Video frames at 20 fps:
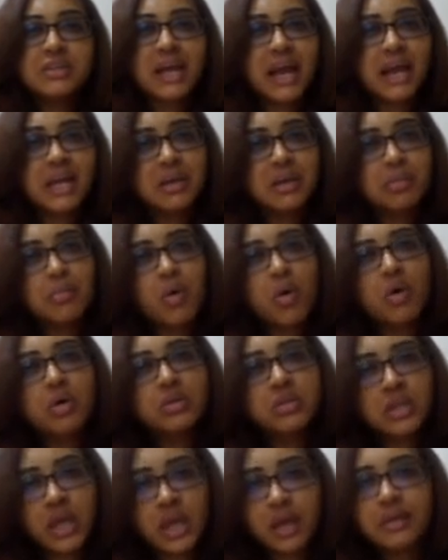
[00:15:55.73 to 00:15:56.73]
time or
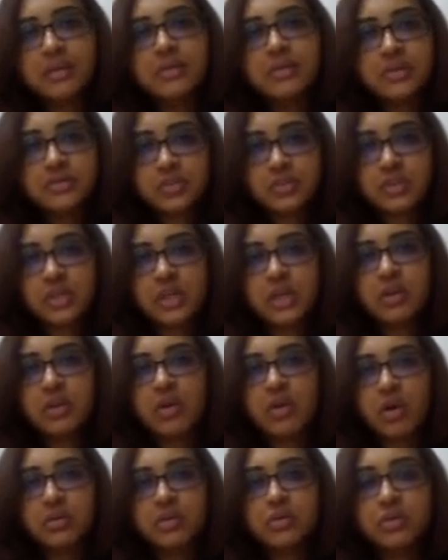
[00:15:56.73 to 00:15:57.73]
the energy in
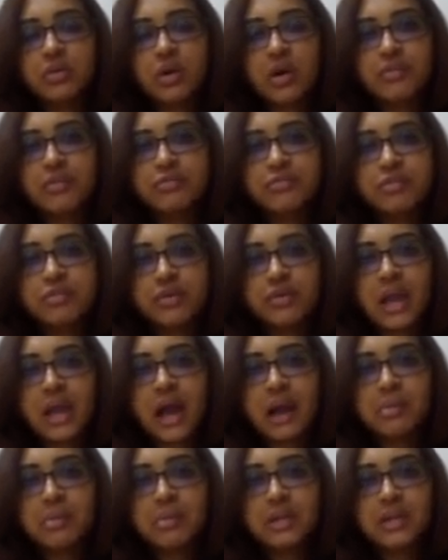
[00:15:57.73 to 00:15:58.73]
order to come for
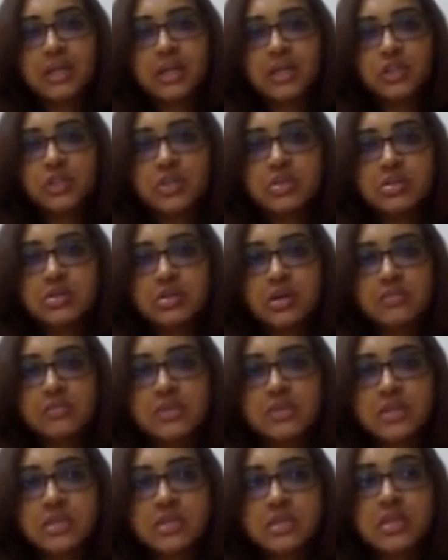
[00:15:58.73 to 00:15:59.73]
rehabilitation
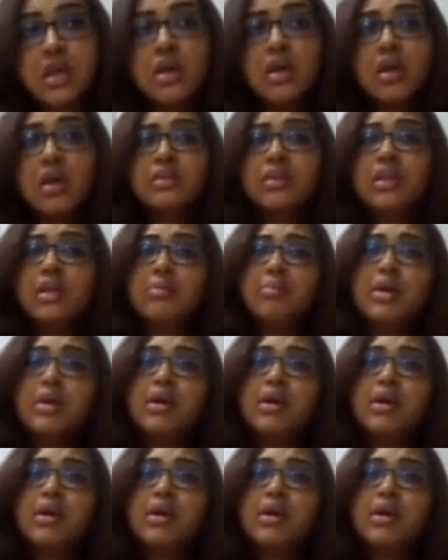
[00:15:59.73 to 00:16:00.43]
services. They may